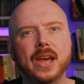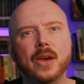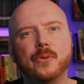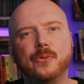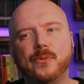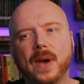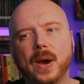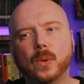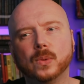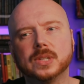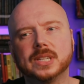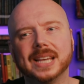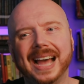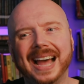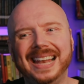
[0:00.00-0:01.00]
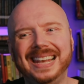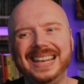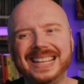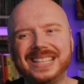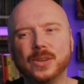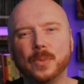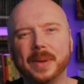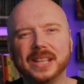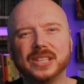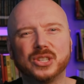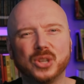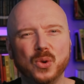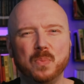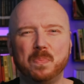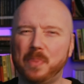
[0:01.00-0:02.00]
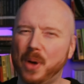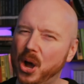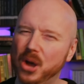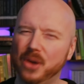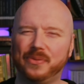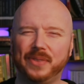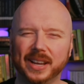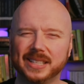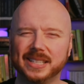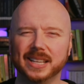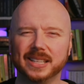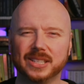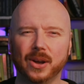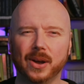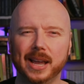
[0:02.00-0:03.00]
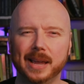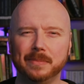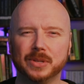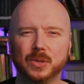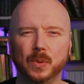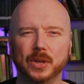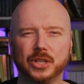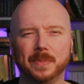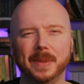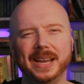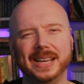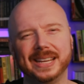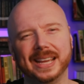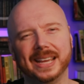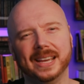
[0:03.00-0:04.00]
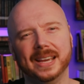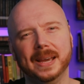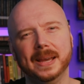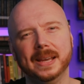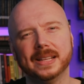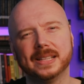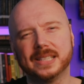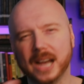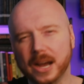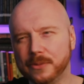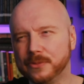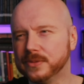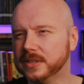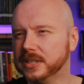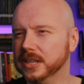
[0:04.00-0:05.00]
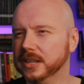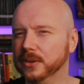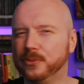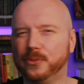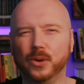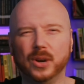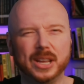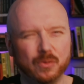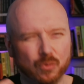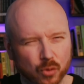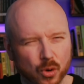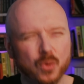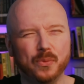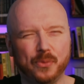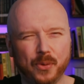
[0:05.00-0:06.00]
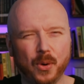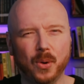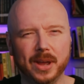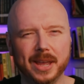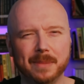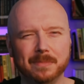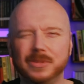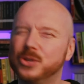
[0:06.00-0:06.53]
felt a little bit too perfect at times, which made it tough to fully root for him.